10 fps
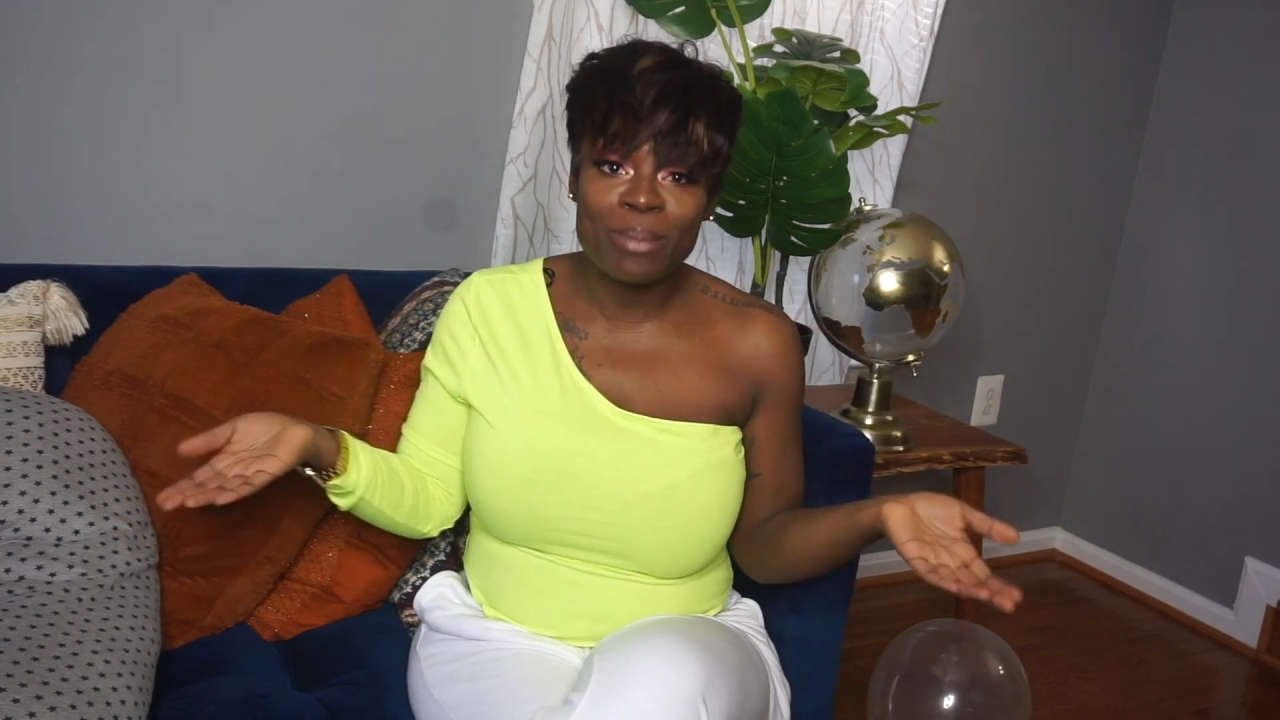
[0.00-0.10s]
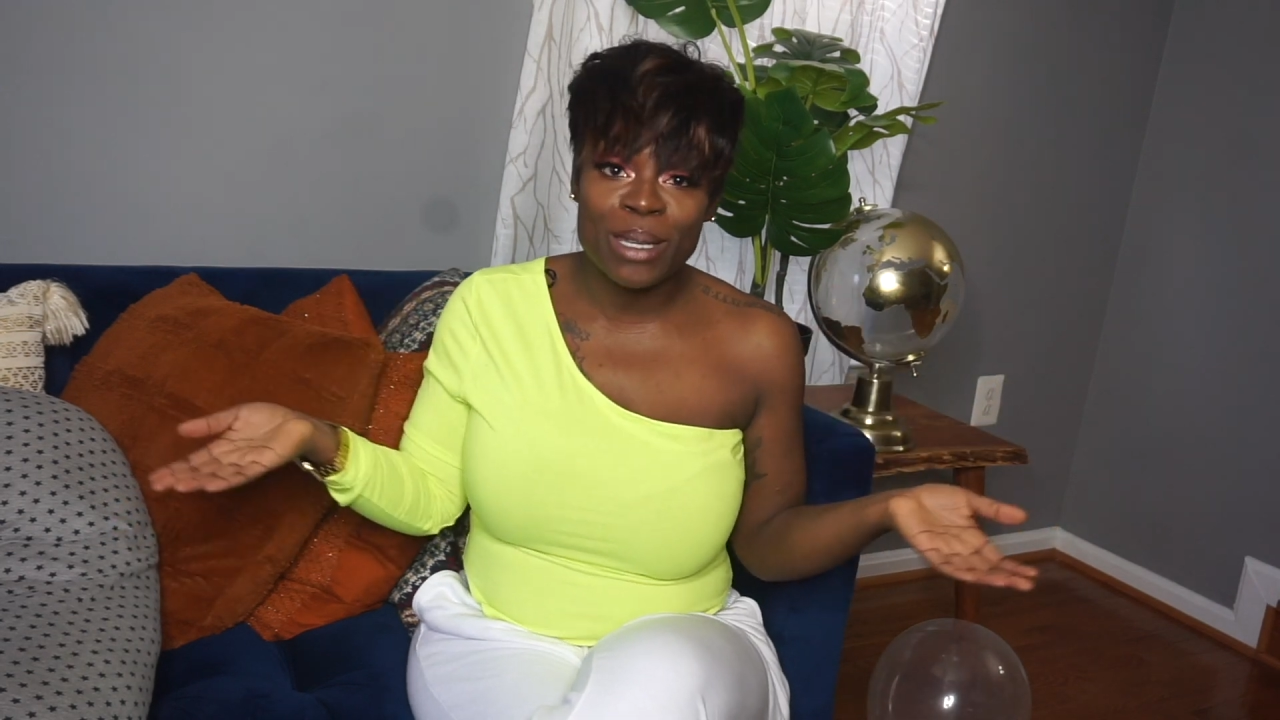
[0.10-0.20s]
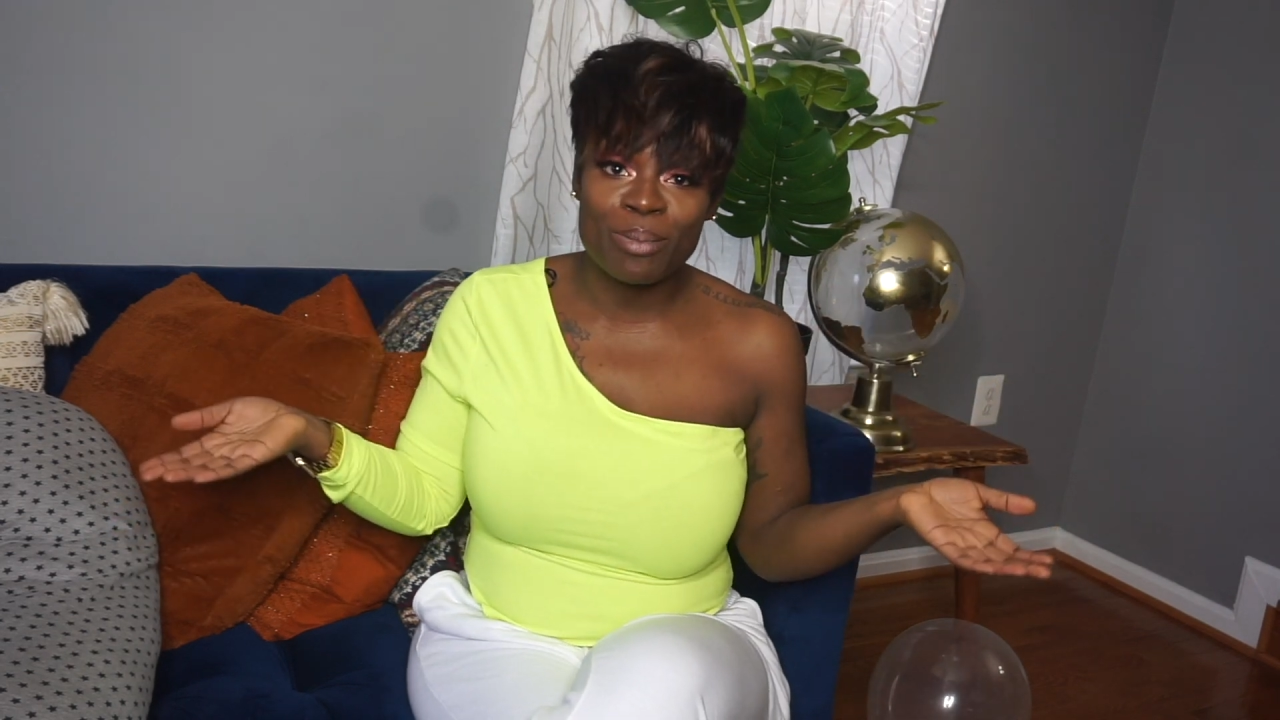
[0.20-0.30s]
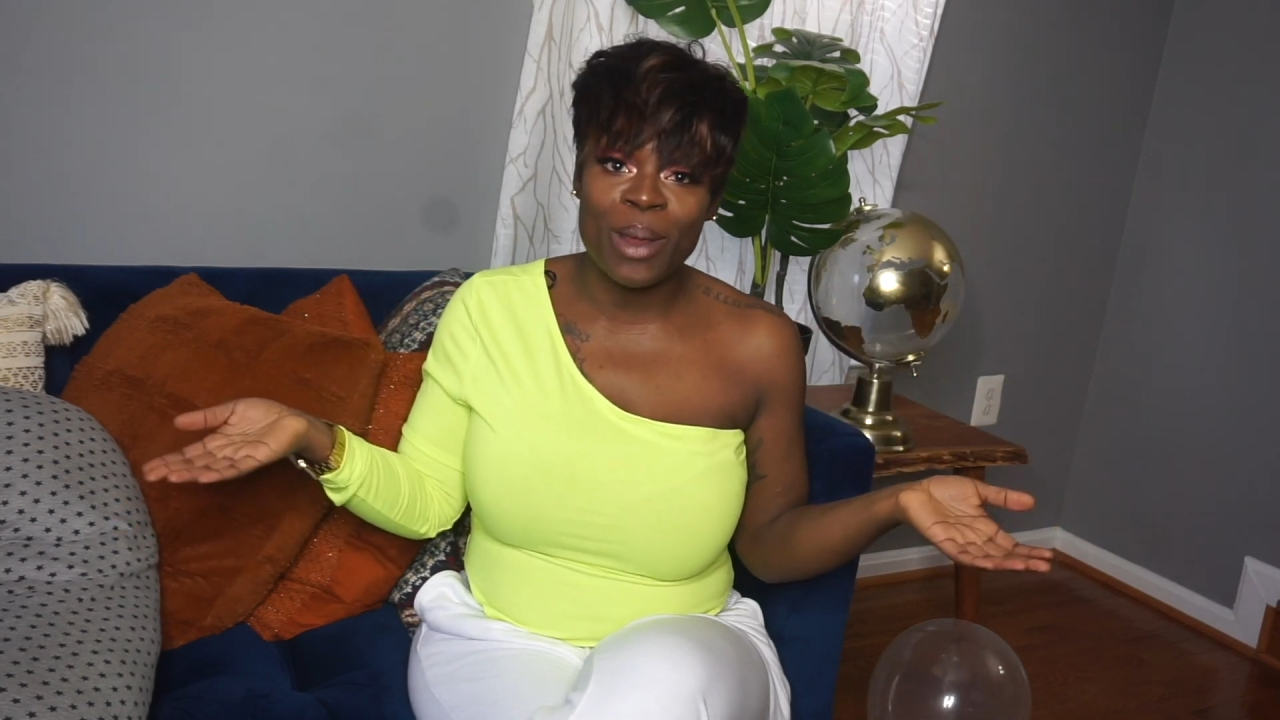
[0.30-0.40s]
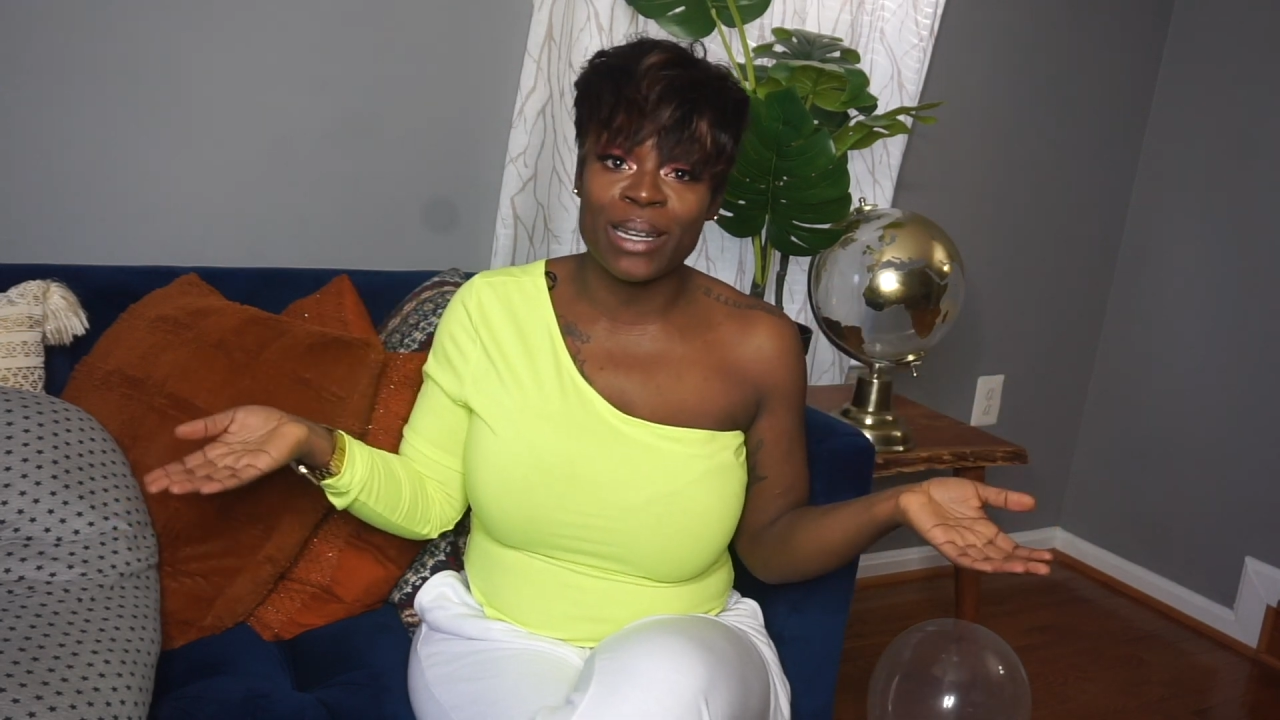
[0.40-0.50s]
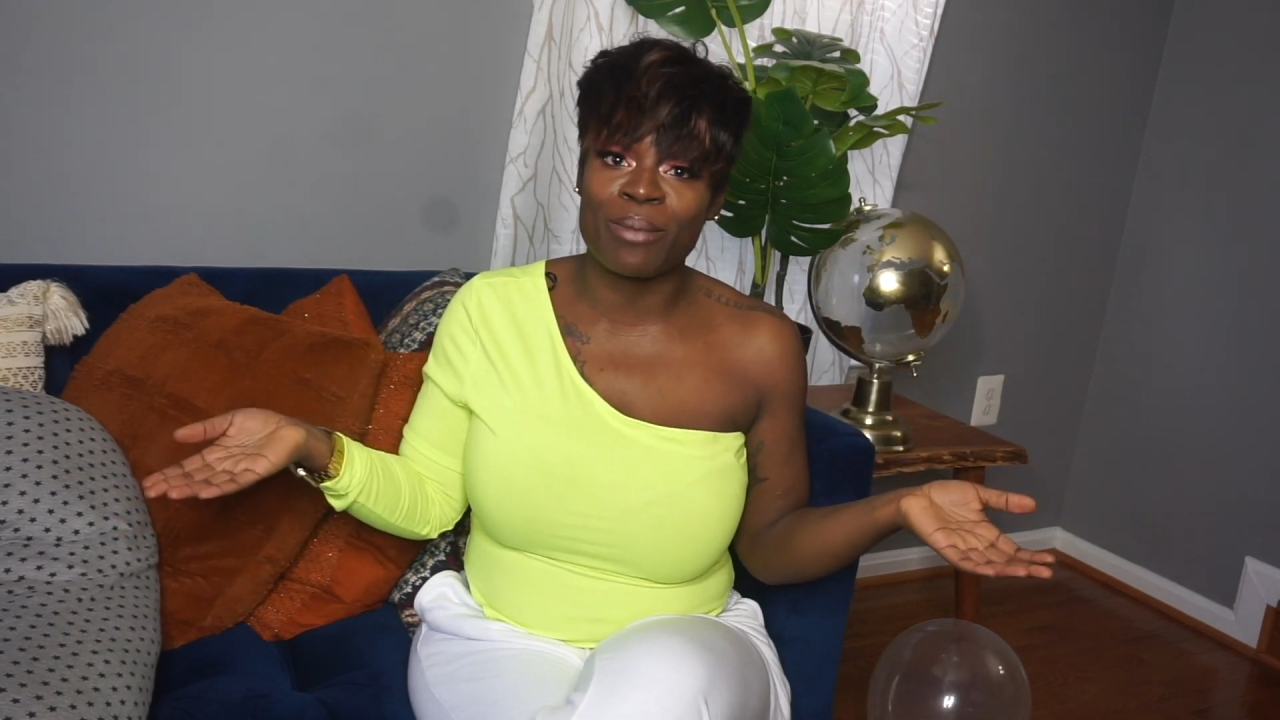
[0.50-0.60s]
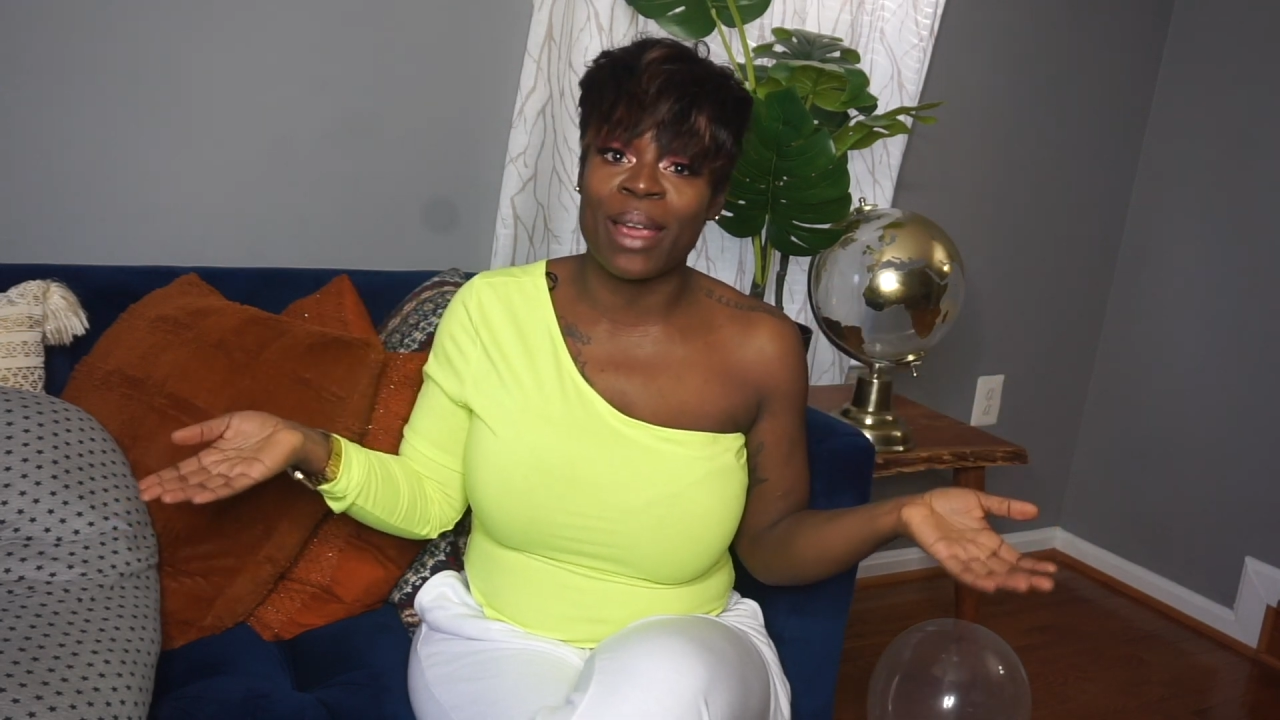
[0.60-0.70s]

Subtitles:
months pregnant